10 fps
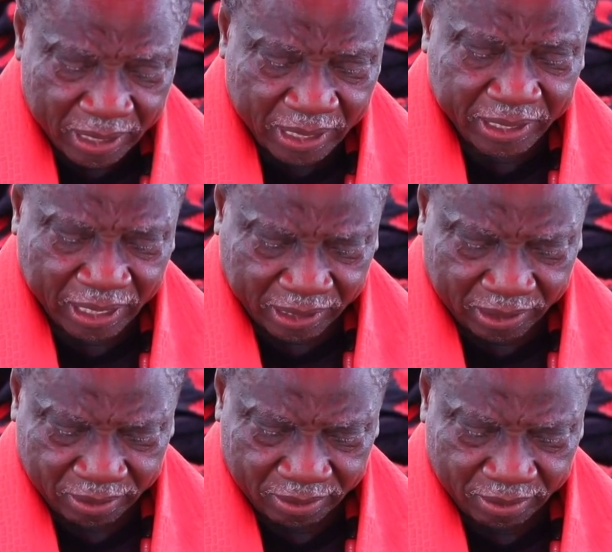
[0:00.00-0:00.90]
the
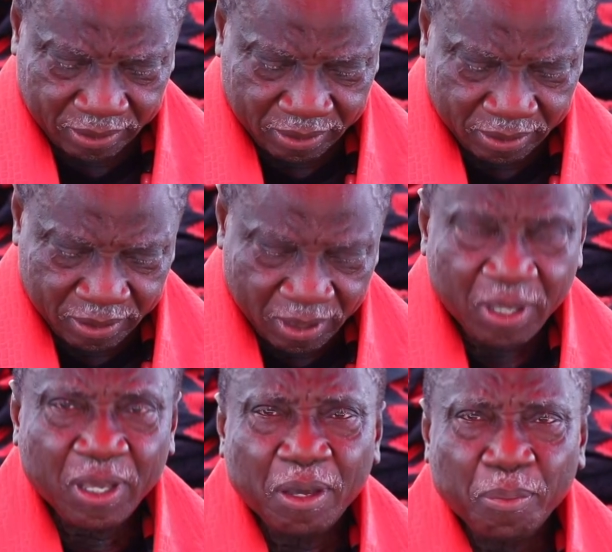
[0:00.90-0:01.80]
sixth,
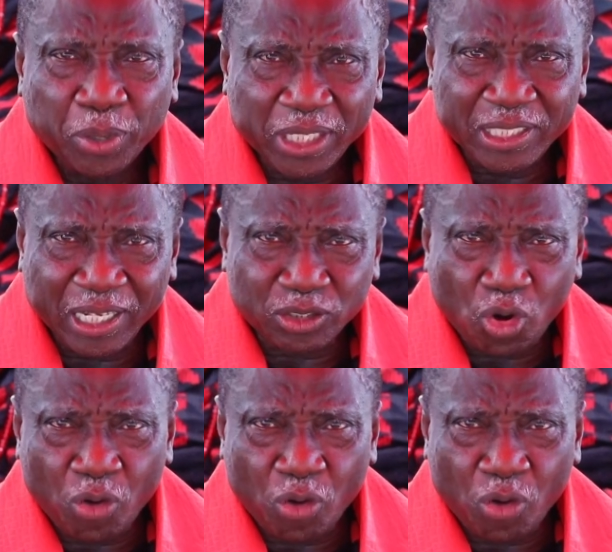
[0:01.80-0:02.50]
president